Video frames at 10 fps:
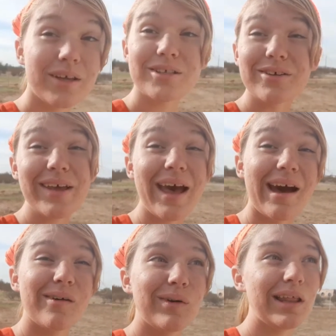So
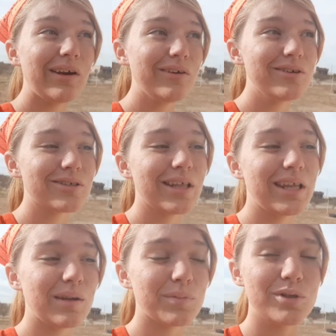yeah, while I don't usually
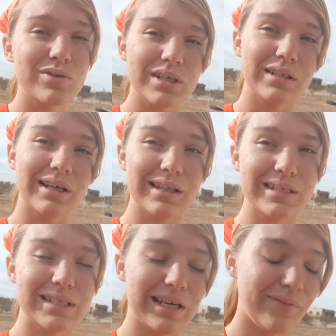end up using a lot of
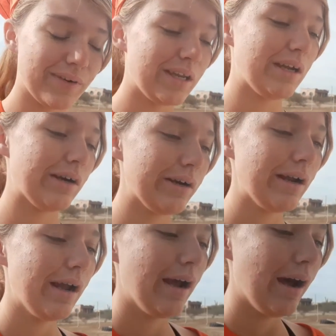the stuff in here,
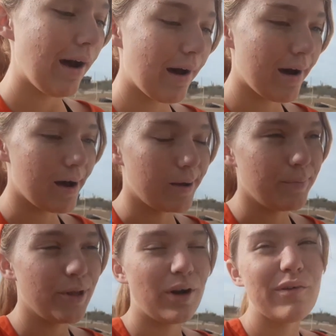
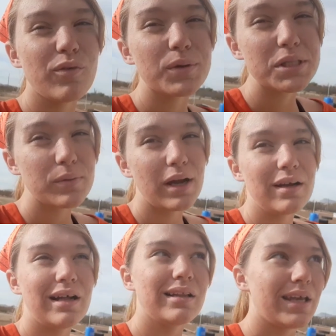you know, every once in a
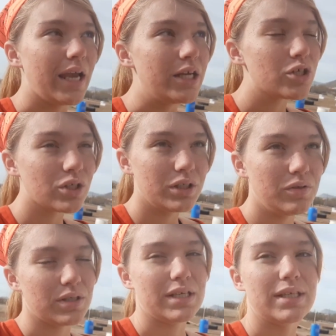while I'll occasionally
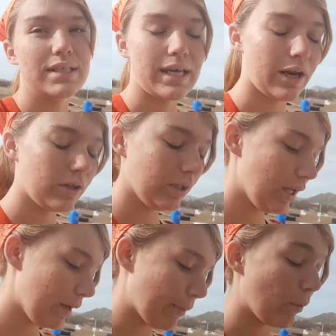use a kid's saddle,
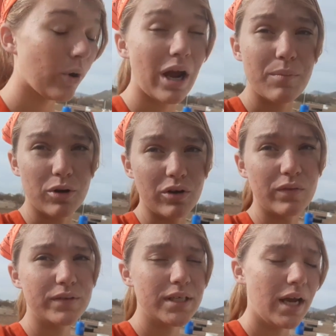but where I moved,